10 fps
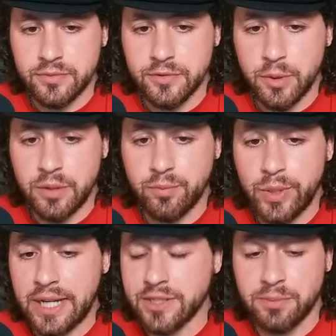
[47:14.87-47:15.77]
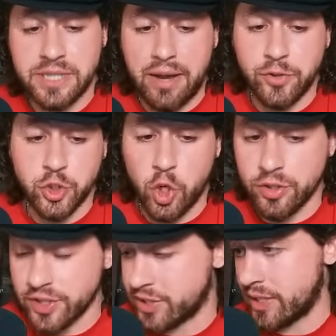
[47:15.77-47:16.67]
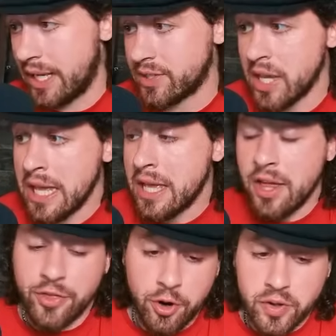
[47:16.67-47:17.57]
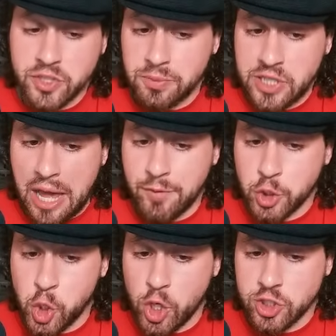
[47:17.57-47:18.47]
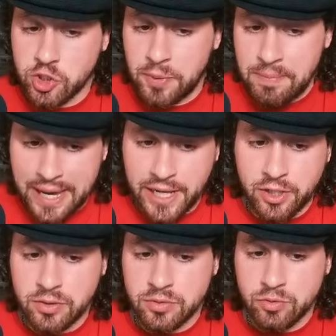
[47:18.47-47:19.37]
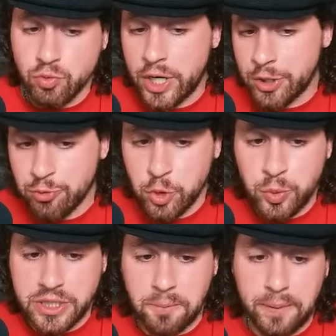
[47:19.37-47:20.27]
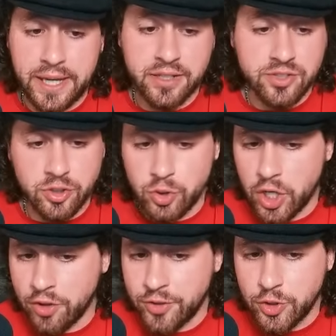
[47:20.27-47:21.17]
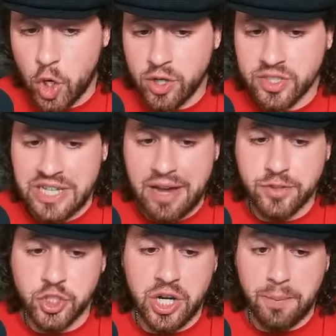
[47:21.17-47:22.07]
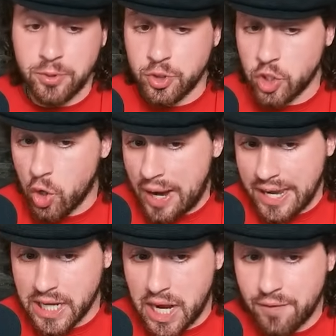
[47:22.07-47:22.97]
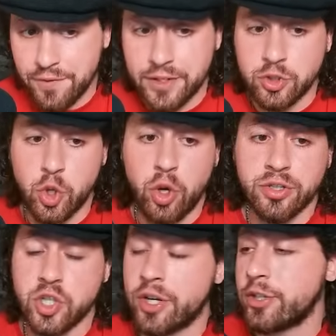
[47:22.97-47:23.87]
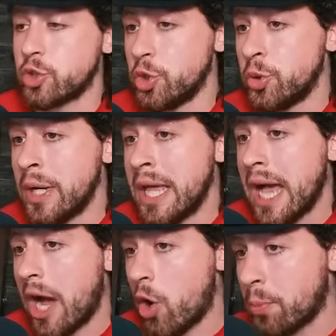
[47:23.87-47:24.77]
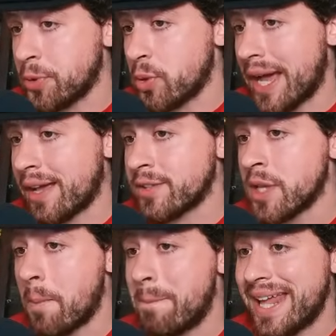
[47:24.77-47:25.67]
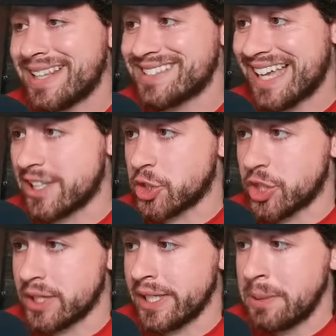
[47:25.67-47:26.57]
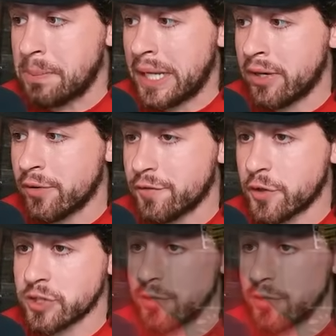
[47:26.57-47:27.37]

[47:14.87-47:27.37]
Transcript: Well, we got some savage calls. Listen, guys. There are some savage calls to be made. Run it through with the picks. You can underdog savage it up. You can go high confidence calls on it too. I hope you guys bet intelligently. But first